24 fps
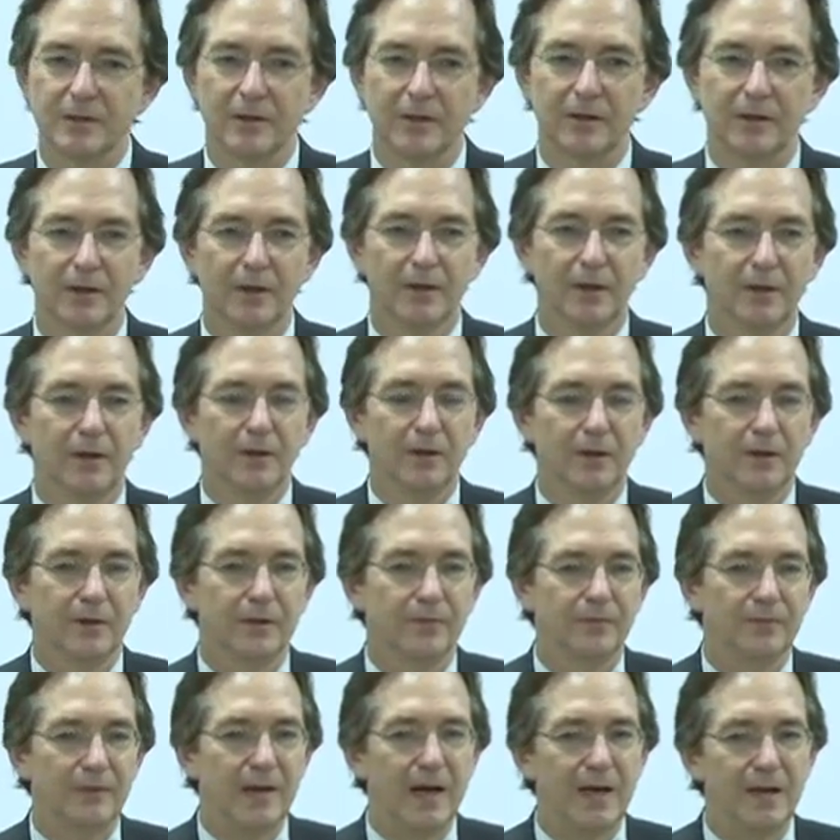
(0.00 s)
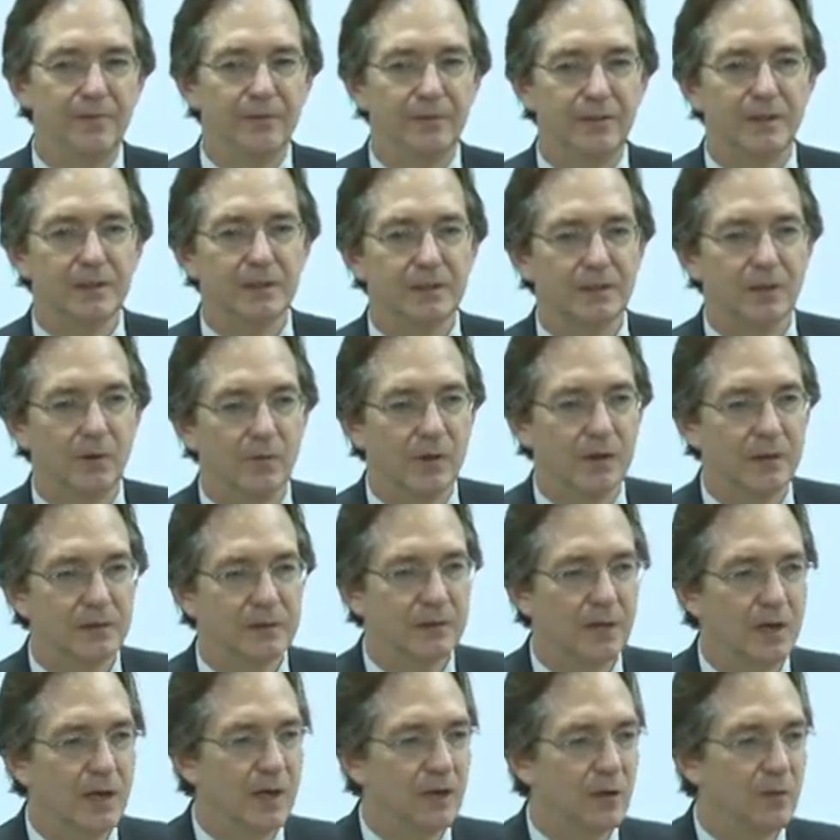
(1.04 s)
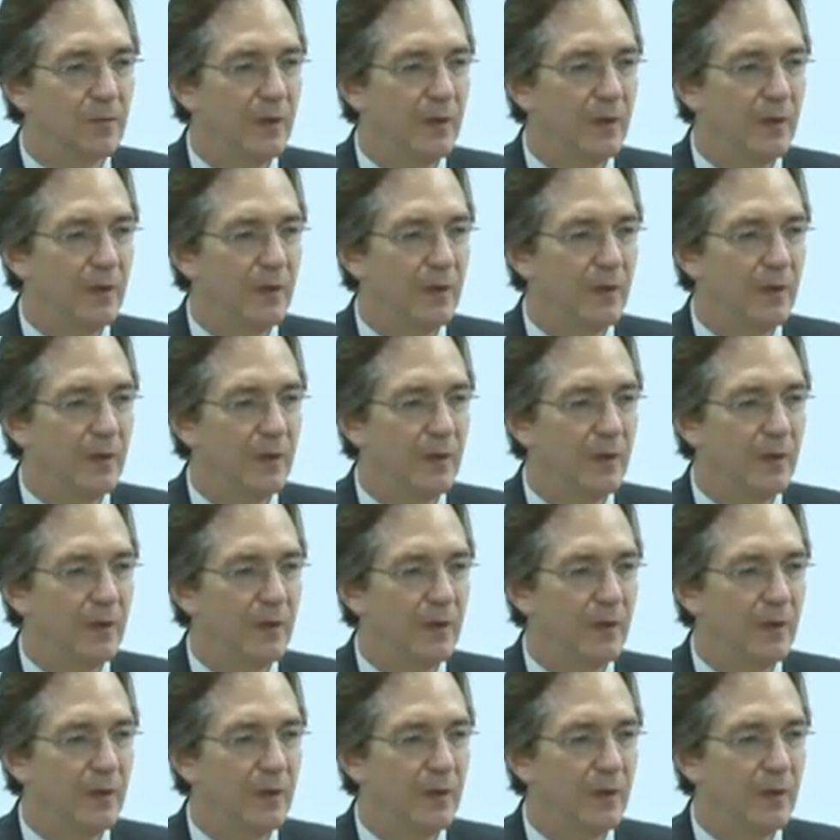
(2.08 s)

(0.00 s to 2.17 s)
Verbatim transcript: And the, the five things I want to talk